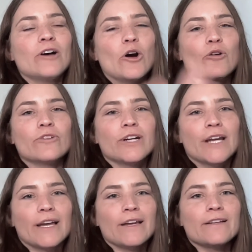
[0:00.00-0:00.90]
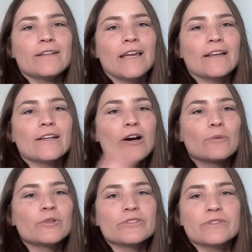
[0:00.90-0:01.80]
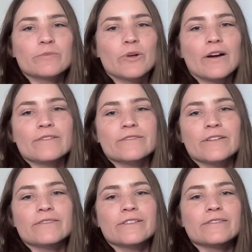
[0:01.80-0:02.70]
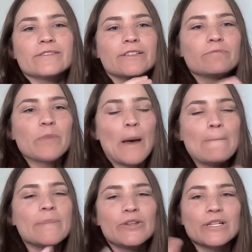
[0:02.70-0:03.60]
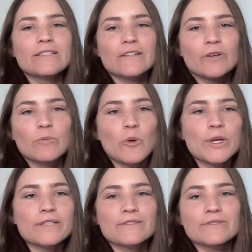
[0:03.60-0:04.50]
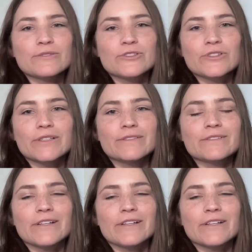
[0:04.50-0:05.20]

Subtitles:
overhead and cumbersome processes and a million different point solutions.